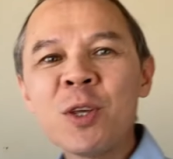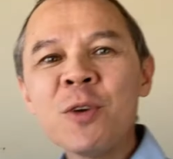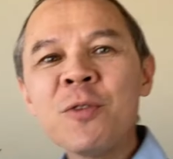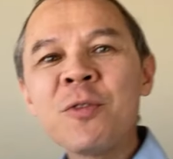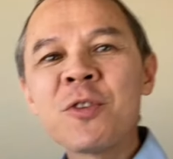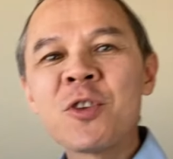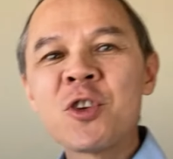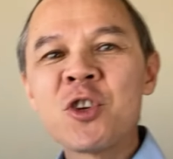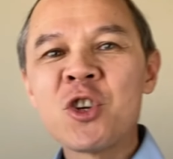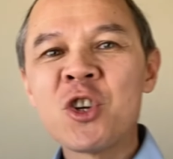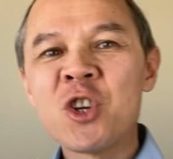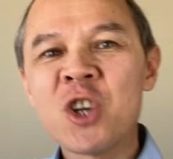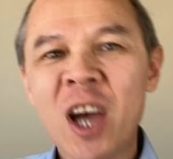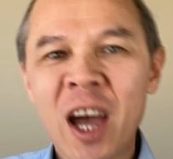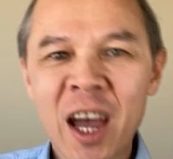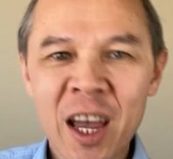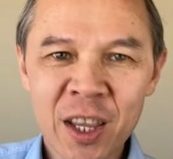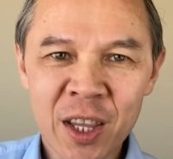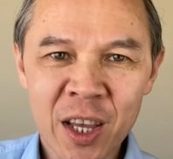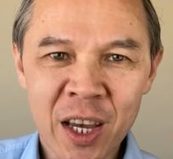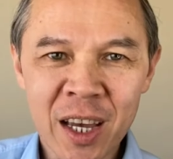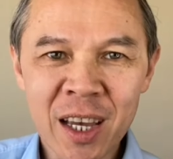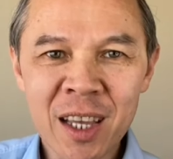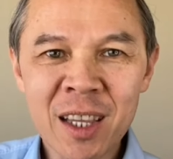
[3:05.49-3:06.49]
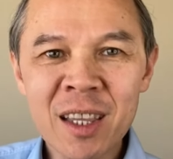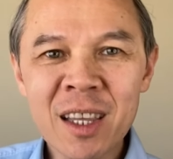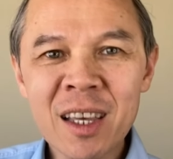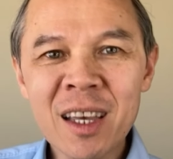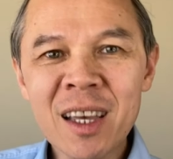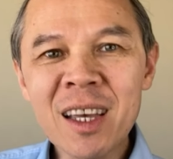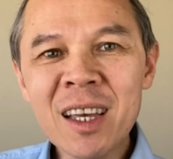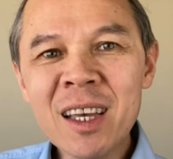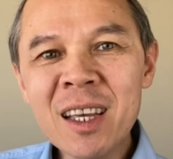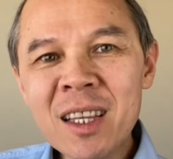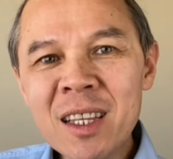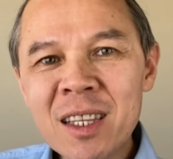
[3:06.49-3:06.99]
if China and
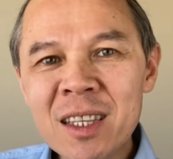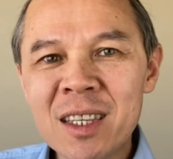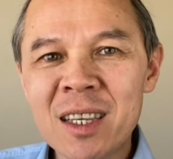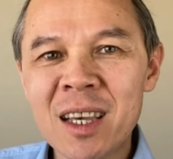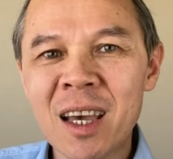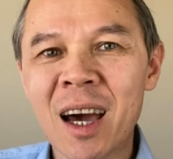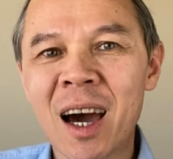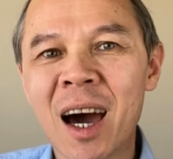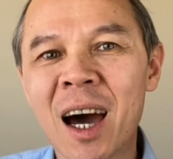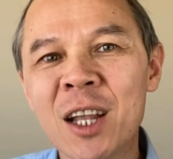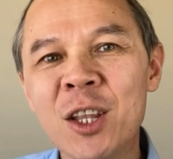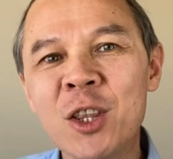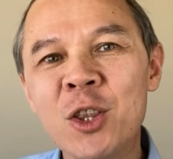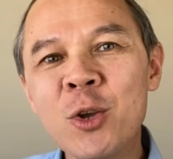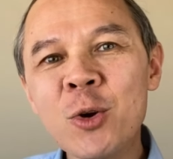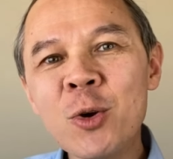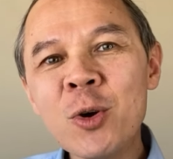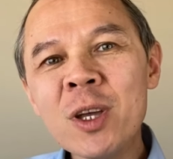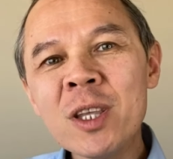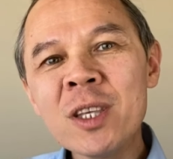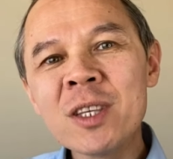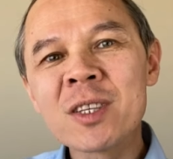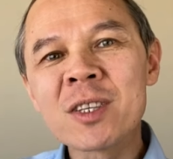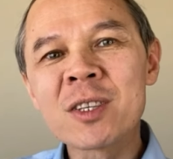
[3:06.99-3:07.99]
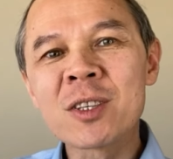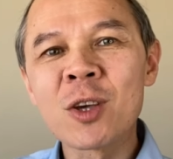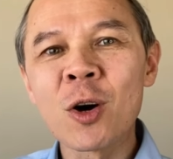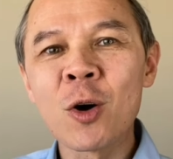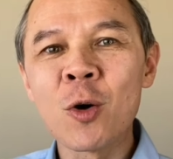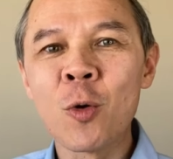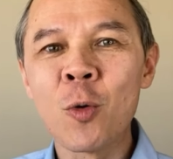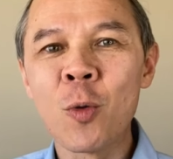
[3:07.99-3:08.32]
India are doing so